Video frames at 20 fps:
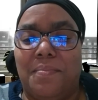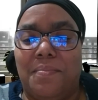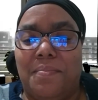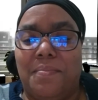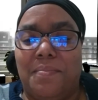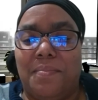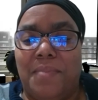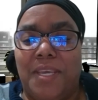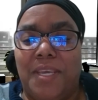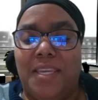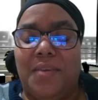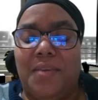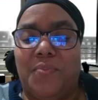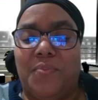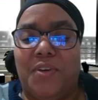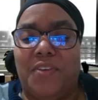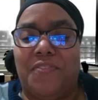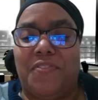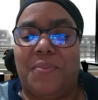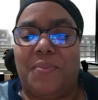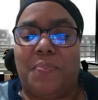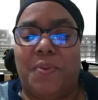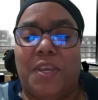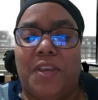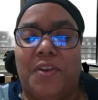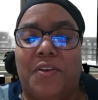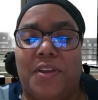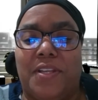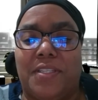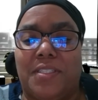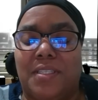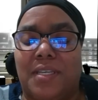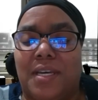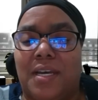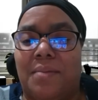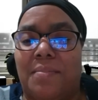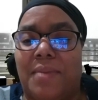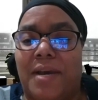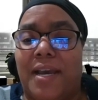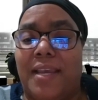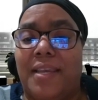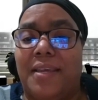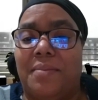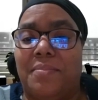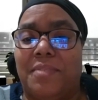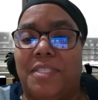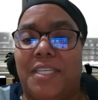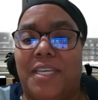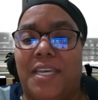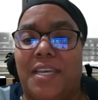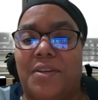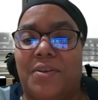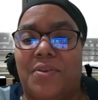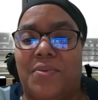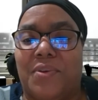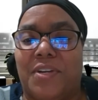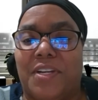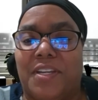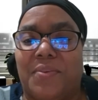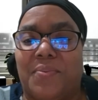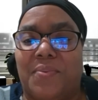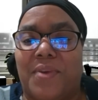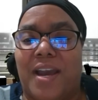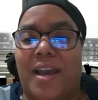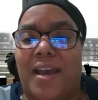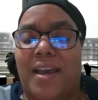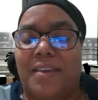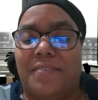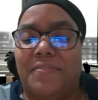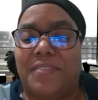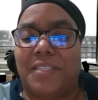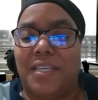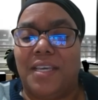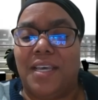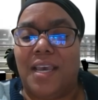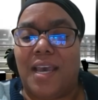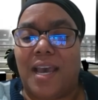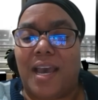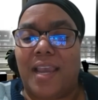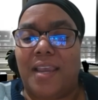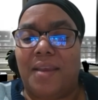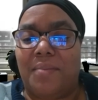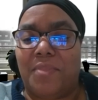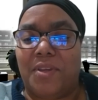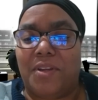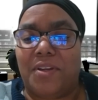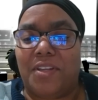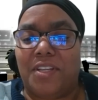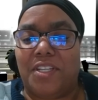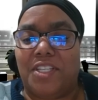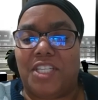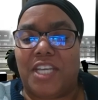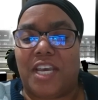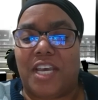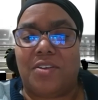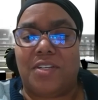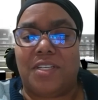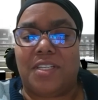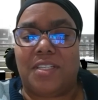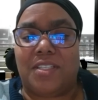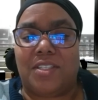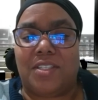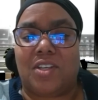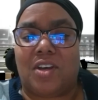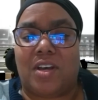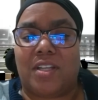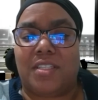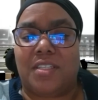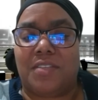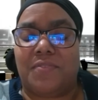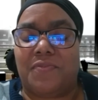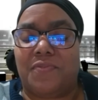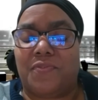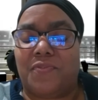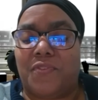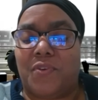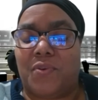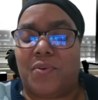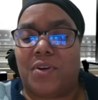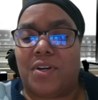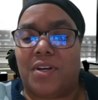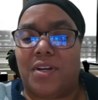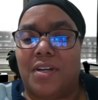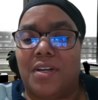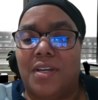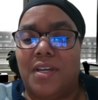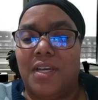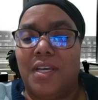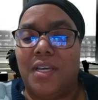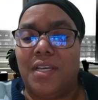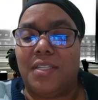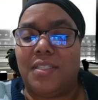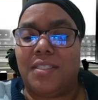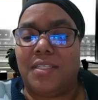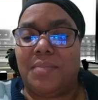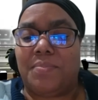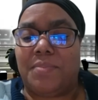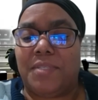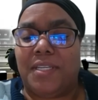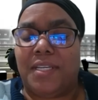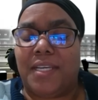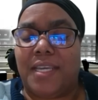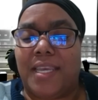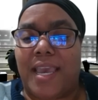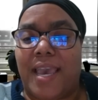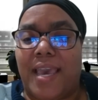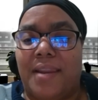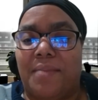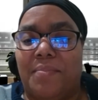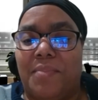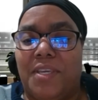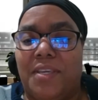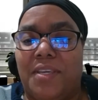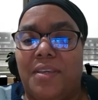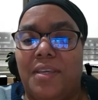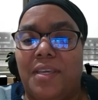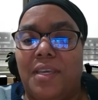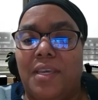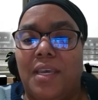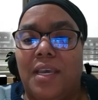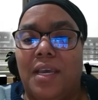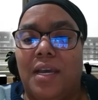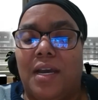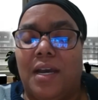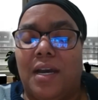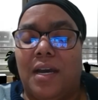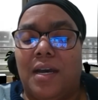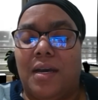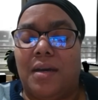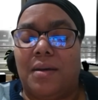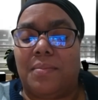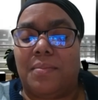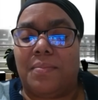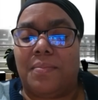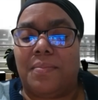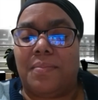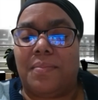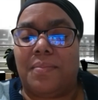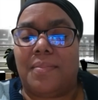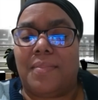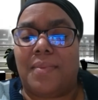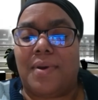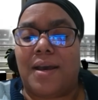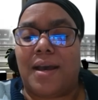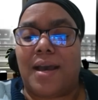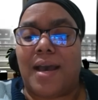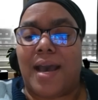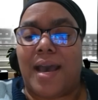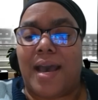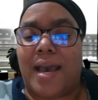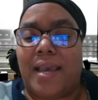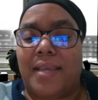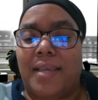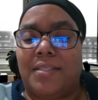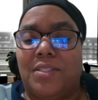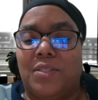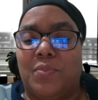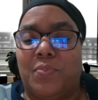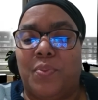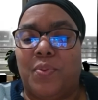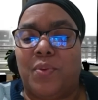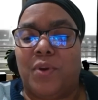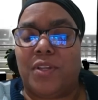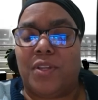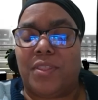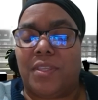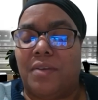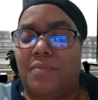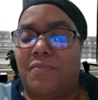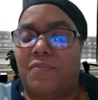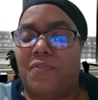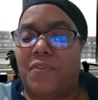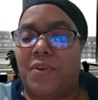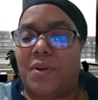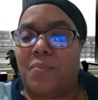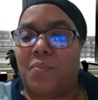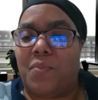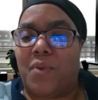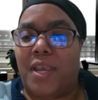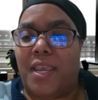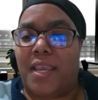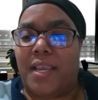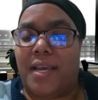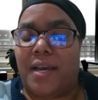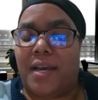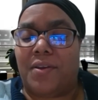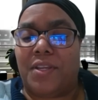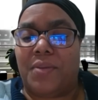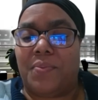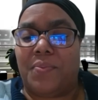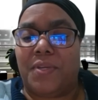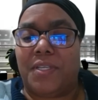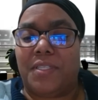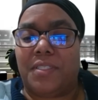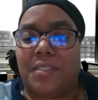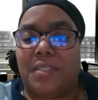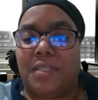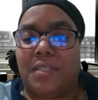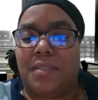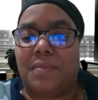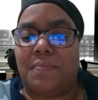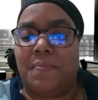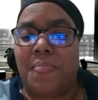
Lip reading: meeting with the parents. I am Deanna Courtney Rives. I am the early childhood consultant for Tipton Academy. Um, I support them from Wayne County RESA.